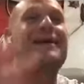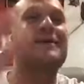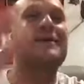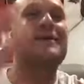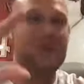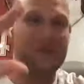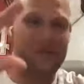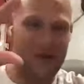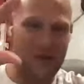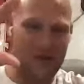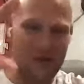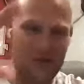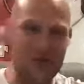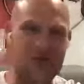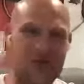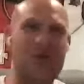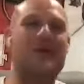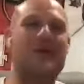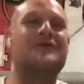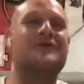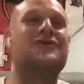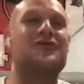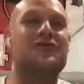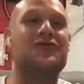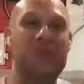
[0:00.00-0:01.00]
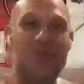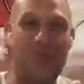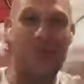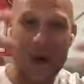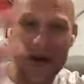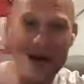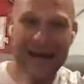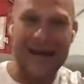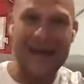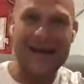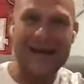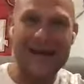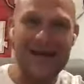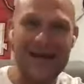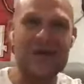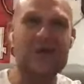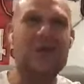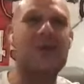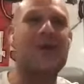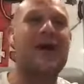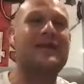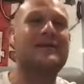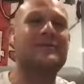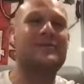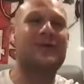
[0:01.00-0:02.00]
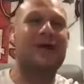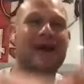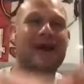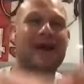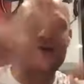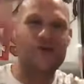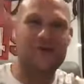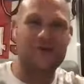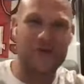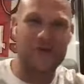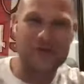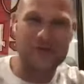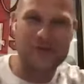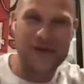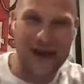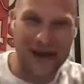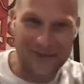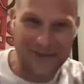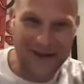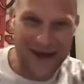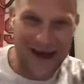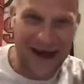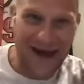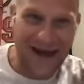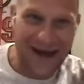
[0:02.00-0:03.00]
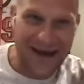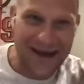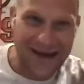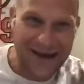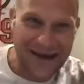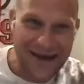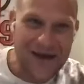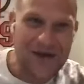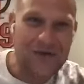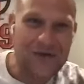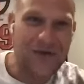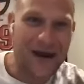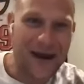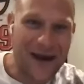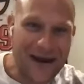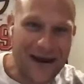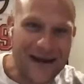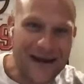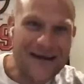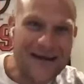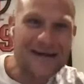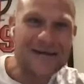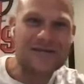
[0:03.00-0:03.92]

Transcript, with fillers: but then when we went to twenty, we had to bring out a full time guy, right?